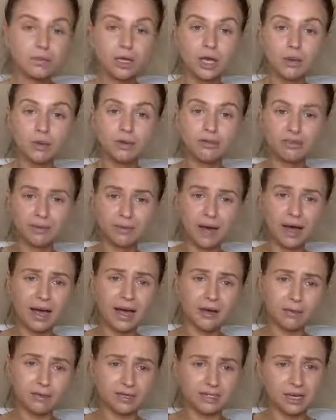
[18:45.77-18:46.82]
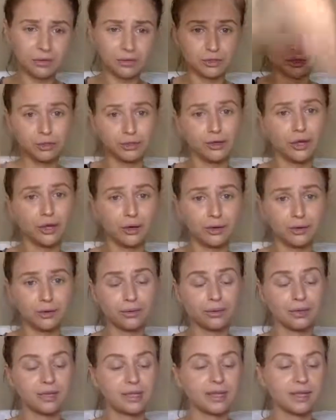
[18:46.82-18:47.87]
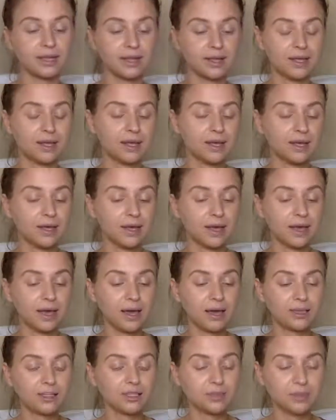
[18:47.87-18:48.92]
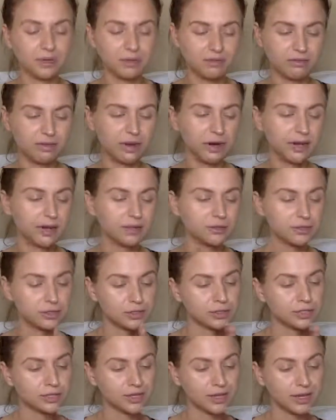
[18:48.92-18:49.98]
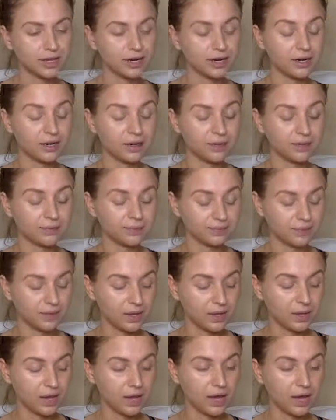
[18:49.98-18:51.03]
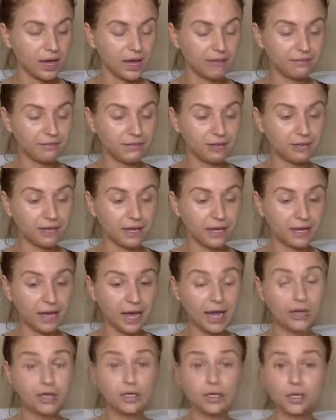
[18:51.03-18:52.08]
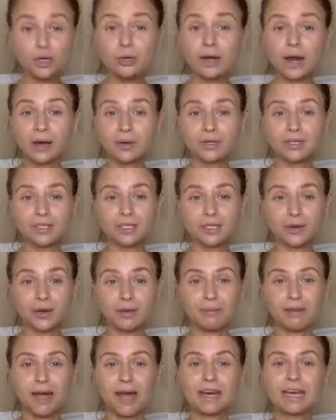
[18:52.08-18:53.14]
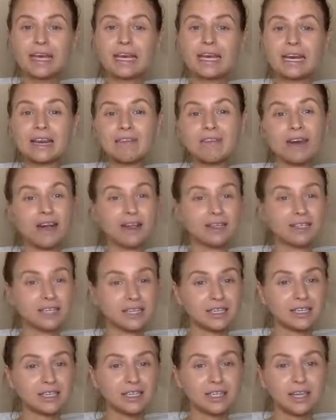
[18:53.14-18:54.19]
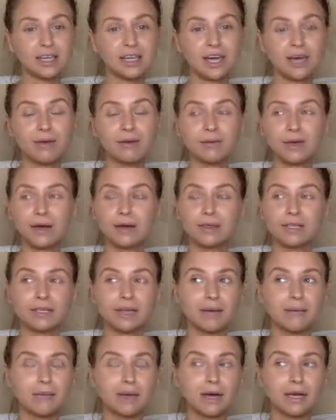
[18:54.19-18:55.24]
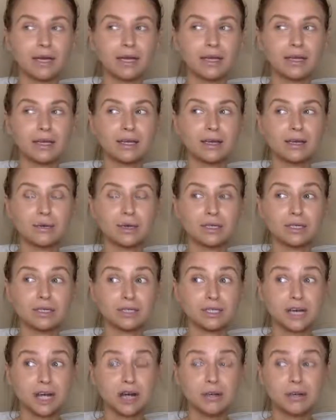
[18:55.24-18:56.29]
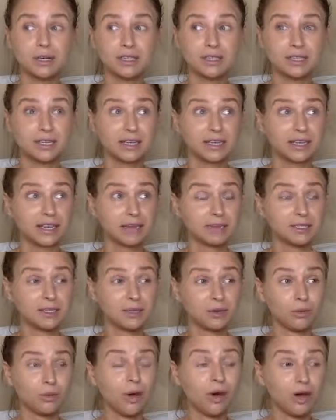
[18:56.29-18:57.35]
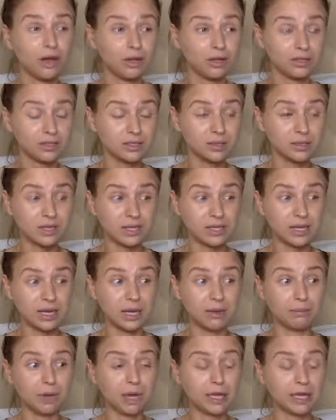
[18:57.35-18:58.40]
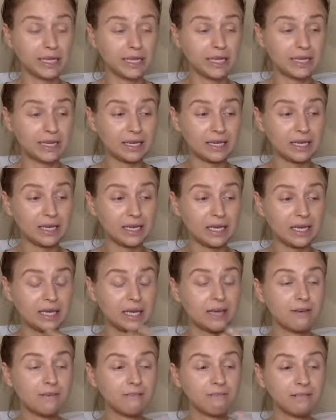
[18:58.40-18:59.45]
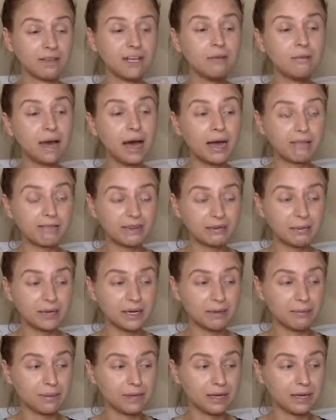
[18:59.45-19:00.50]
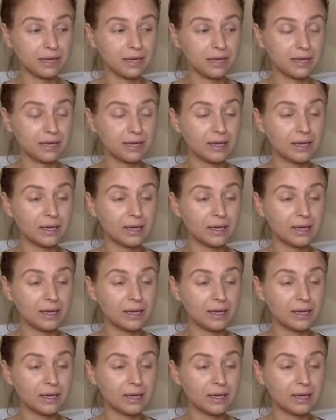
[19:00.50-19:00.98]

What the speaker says: It went from high, went down to low, and it's just been a very interesting year. I feel like I knew what I was doing, but I didn't get any validation. I was like, I'm not getting anyone to tell me. It's like I kept hitting walls. I was like, I'm not getting any feedback from anybody.